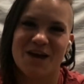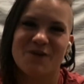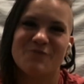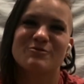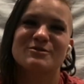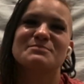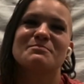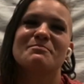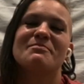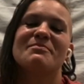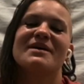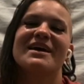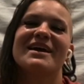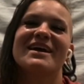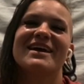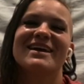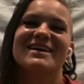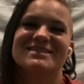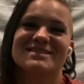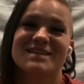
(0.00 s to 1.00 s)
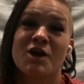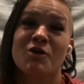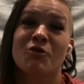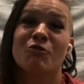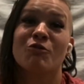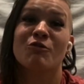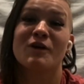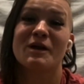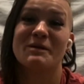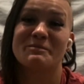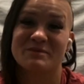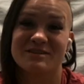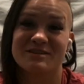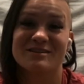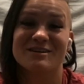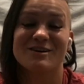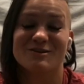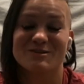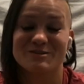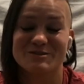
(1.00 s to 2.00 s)
I was pissed. I
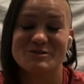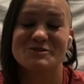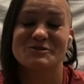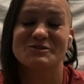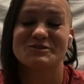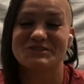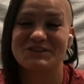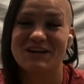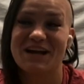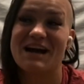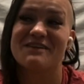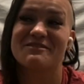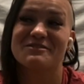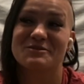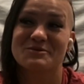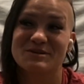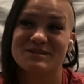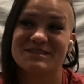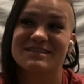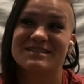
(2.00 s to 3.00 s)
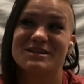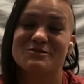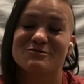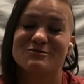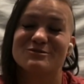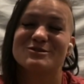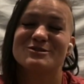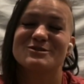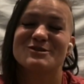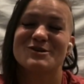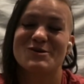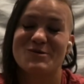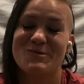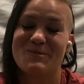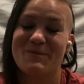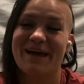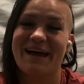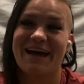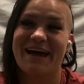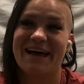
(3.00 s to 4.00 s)
ripped the girl's shoulder afterwards because I was
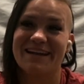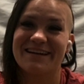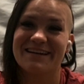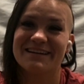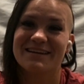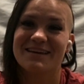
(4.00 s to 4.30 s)
so mad.